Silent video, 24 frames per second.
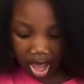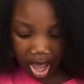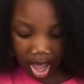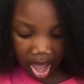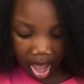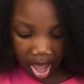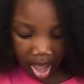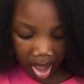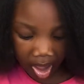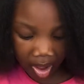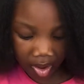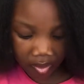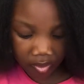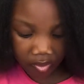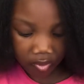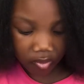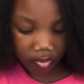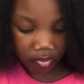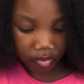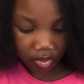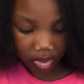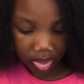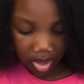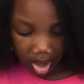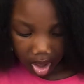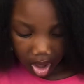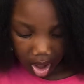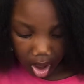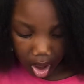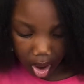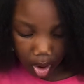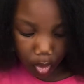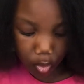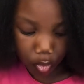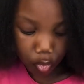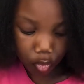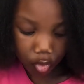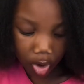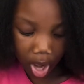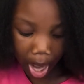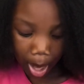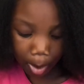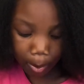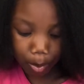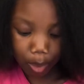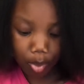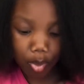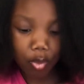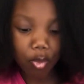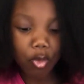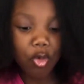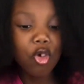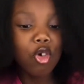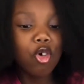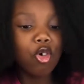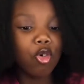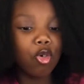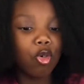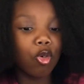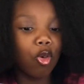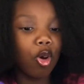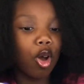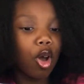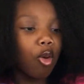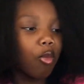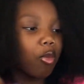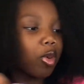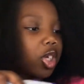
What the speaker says: have a wrapperoo,